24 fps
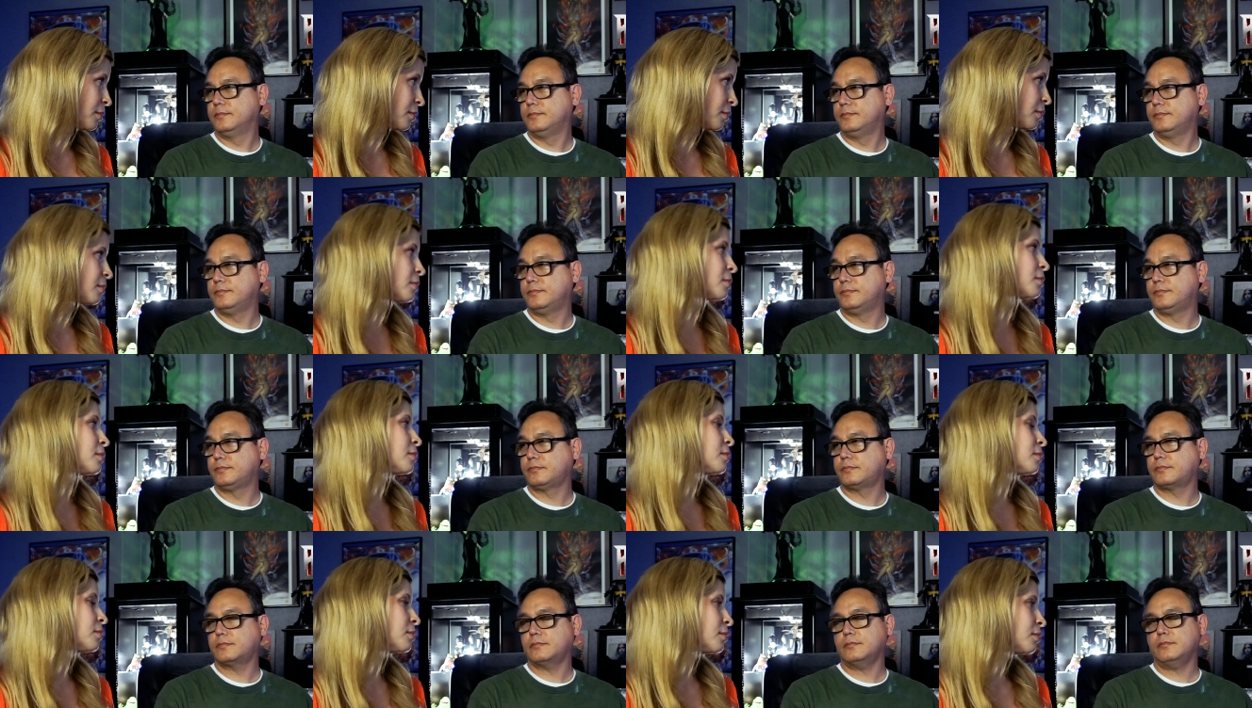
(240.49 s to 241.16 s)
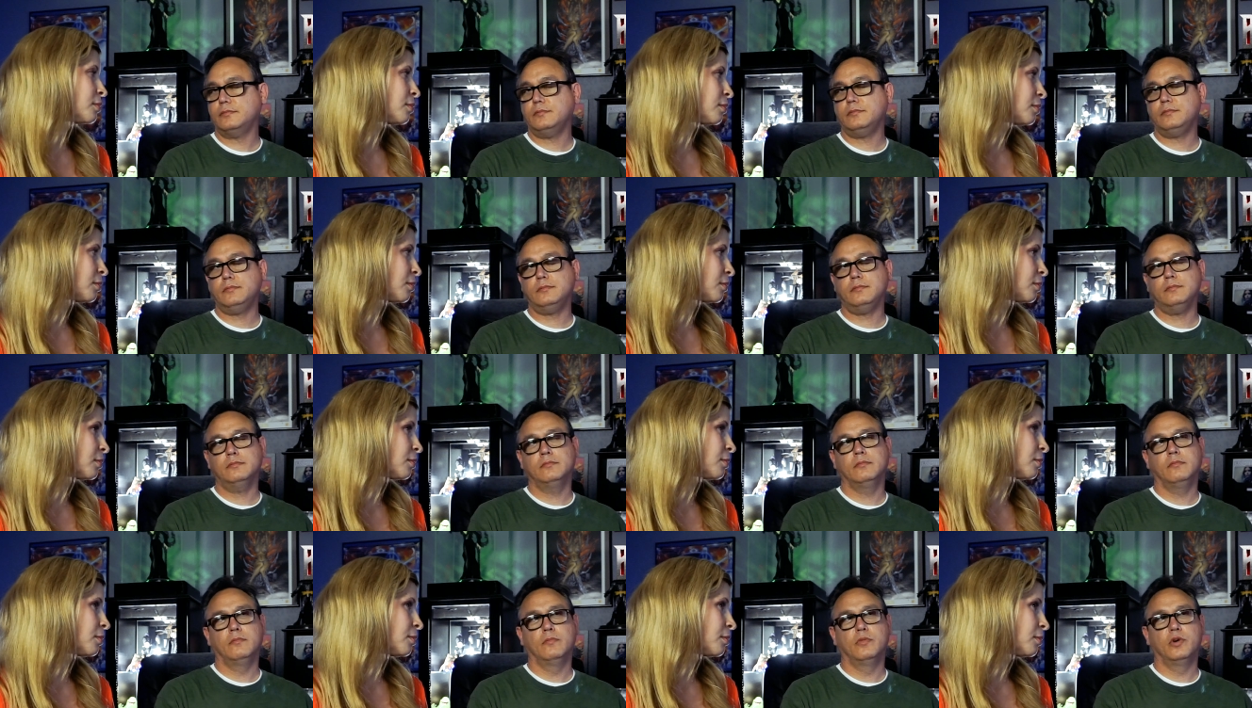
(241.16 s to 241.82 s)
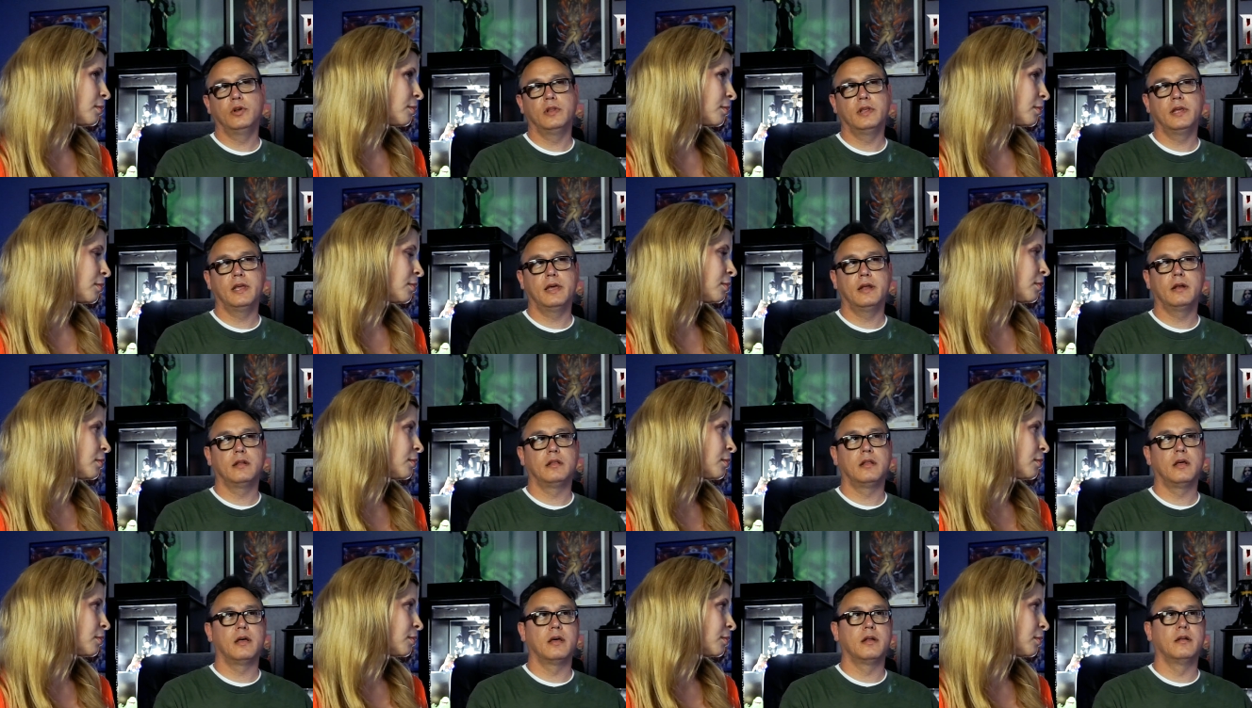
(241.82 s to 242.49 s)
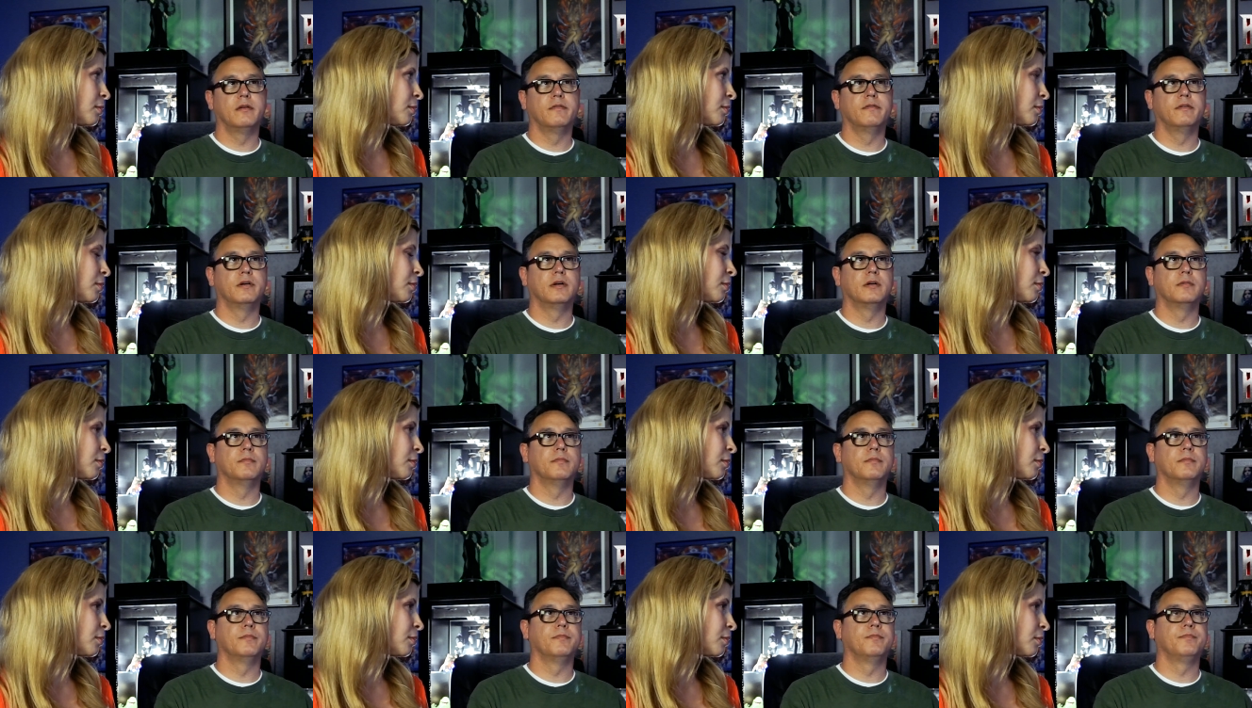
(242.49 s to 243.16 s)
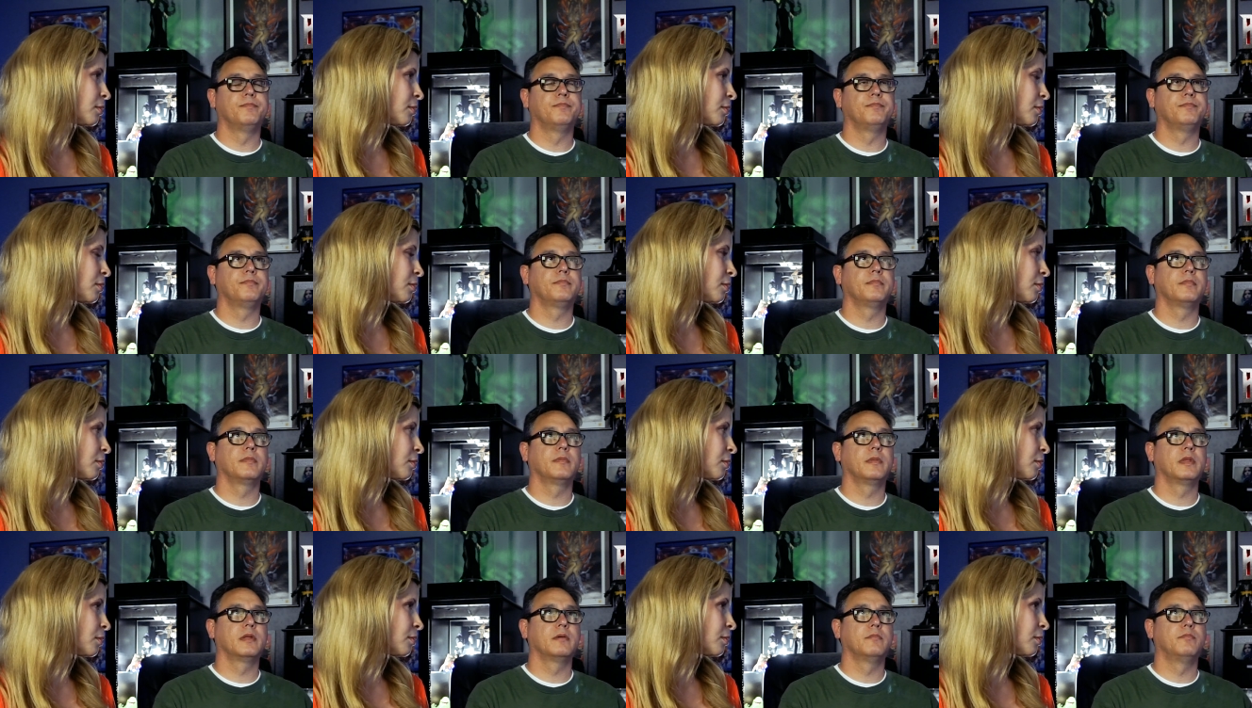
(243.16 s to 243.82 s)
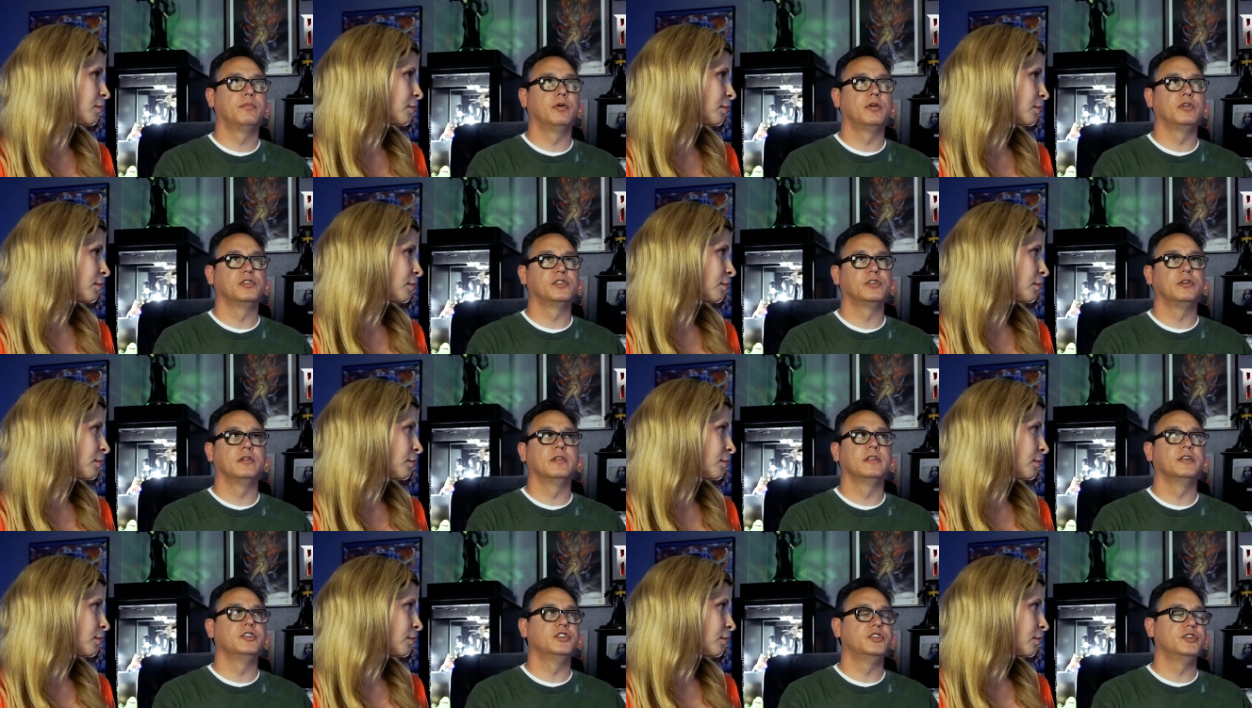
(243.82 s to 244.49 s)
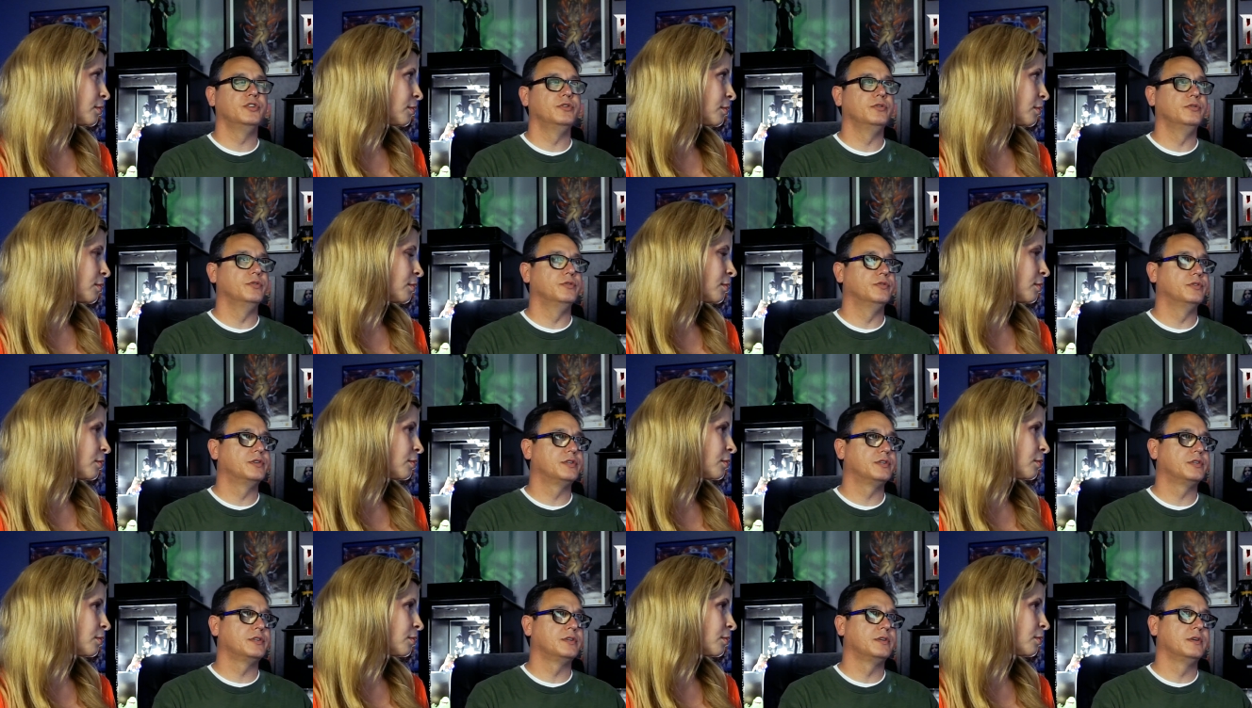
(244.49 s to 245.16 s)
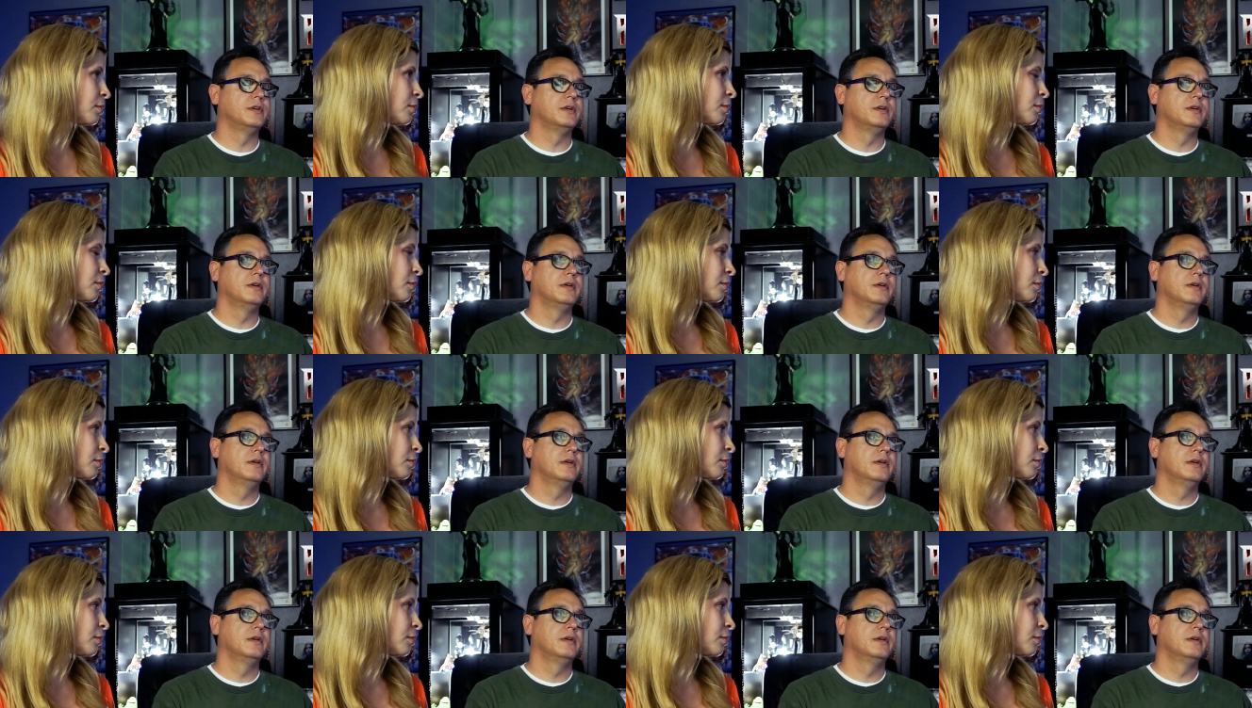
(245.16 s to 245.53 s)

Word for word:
Speaker 1: Mm. Really had a lot of um, personal issues. Mm-hmm.